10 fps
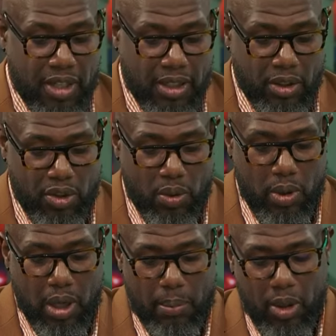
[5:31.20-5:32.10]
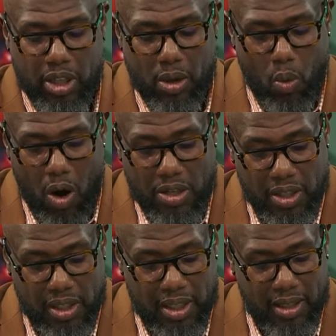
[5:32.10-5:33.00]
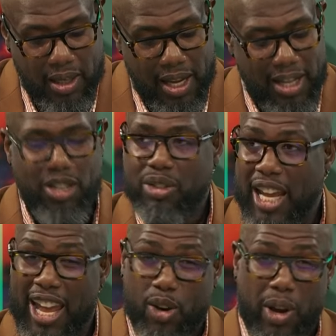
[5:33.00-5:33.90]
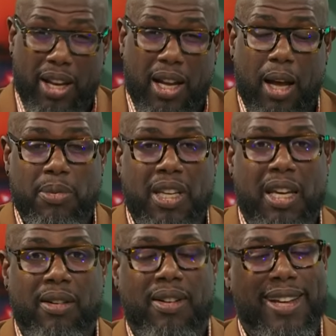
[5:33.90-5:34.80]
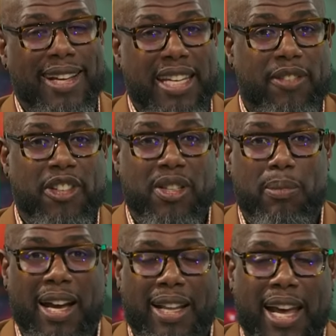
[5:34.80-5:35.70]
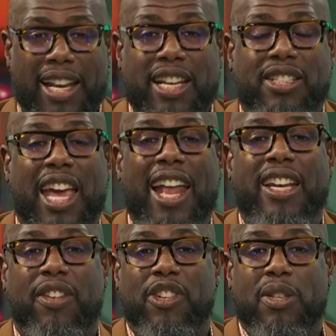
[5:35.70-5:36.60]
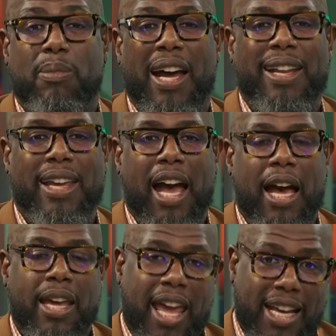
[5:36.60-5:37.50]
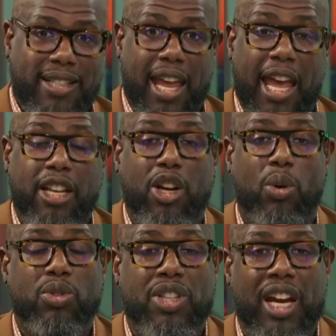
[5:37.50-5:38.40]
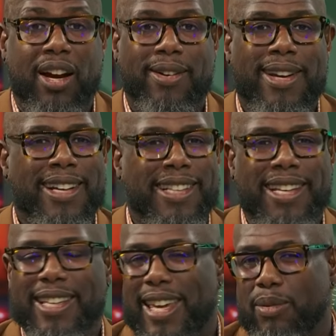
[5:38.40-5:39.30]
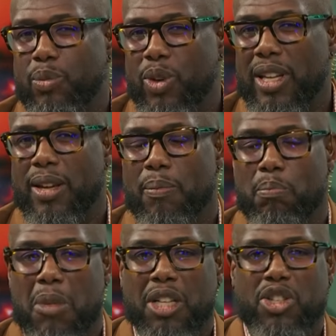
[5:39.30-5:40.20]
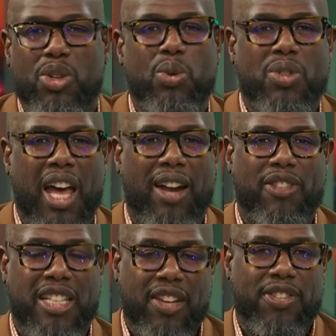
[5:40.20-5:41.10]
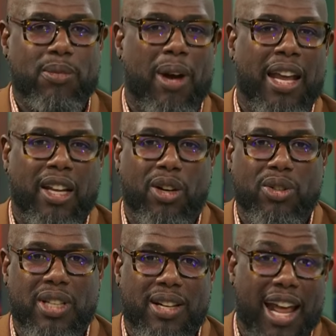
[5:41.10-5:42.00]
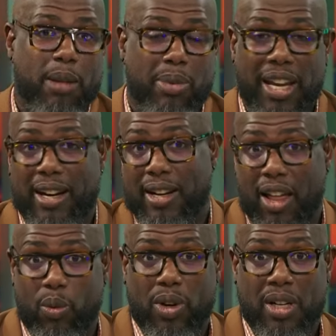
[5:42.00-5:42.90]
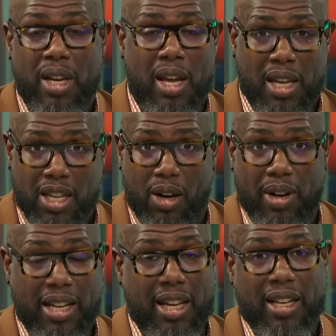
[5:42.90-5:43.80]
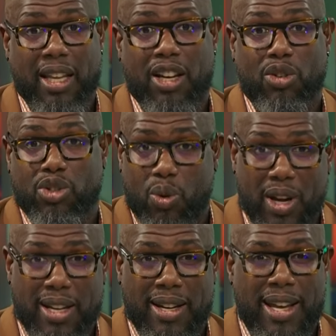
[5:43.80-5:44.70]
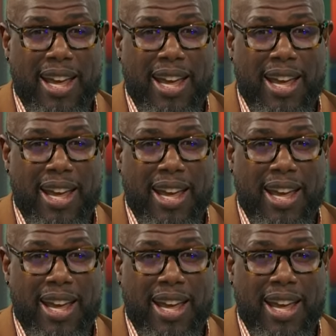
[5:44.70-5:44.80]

East is doing. I'm looking at Washington, and, you know, Dan Quinn comes in, defensive-minded guy. They just had a defensive-minded guy as the head coach there. They didn't get really much use out of the defensive-minded coach there. Now they bring in another one, you know, in Coach Quinn.